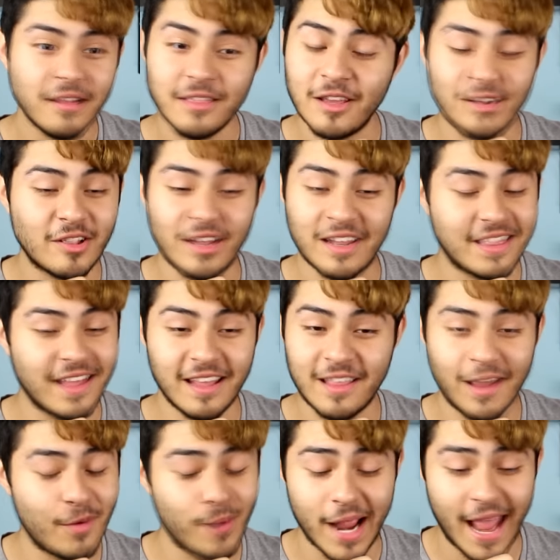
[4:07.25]
They they they,
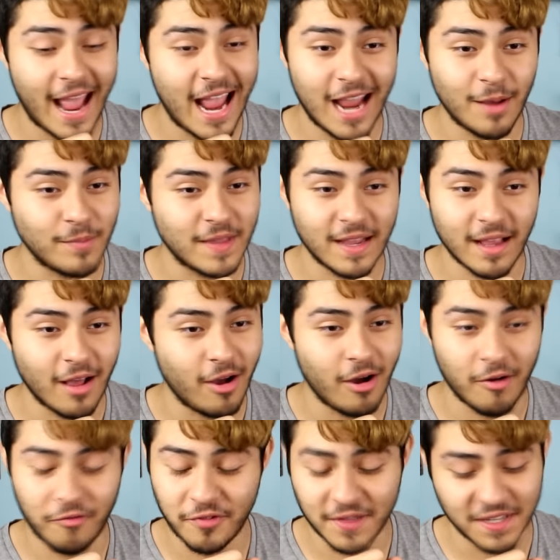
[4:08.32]
they went ham. They
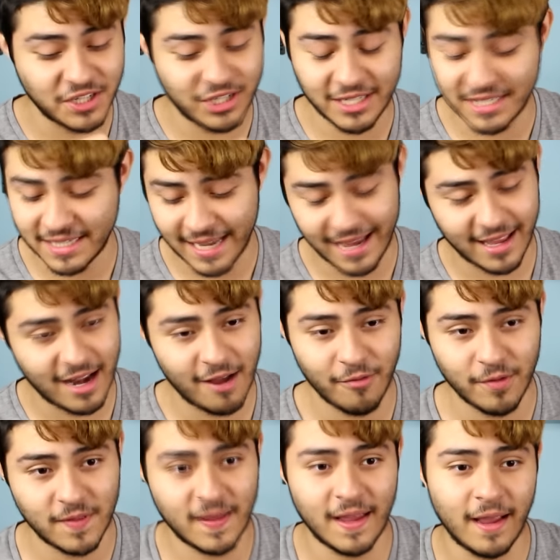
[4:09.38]
oh Philly cheesesteak and
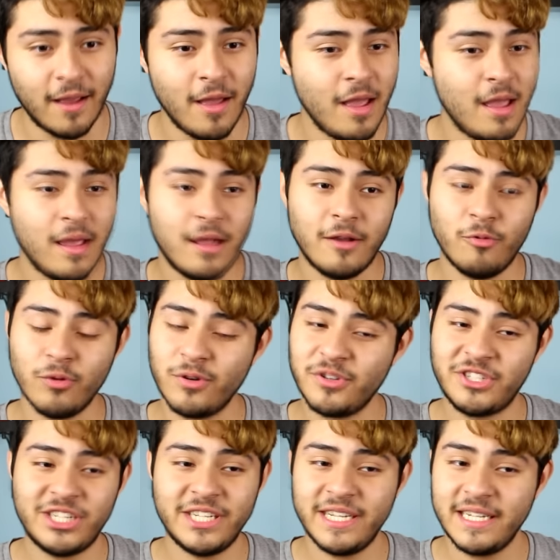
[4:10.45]
everything,
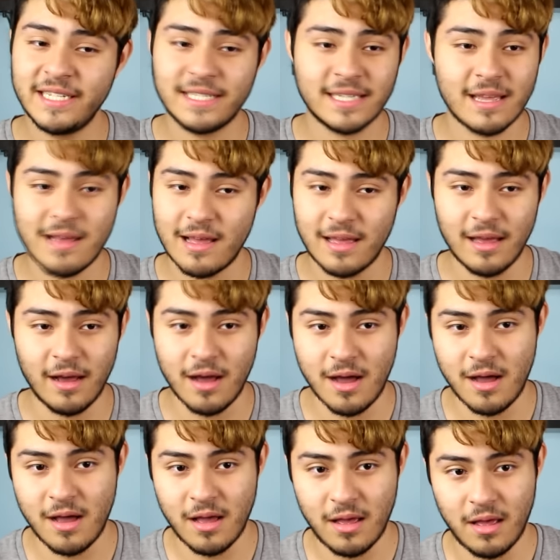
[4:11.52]
grilled cheese. Uh.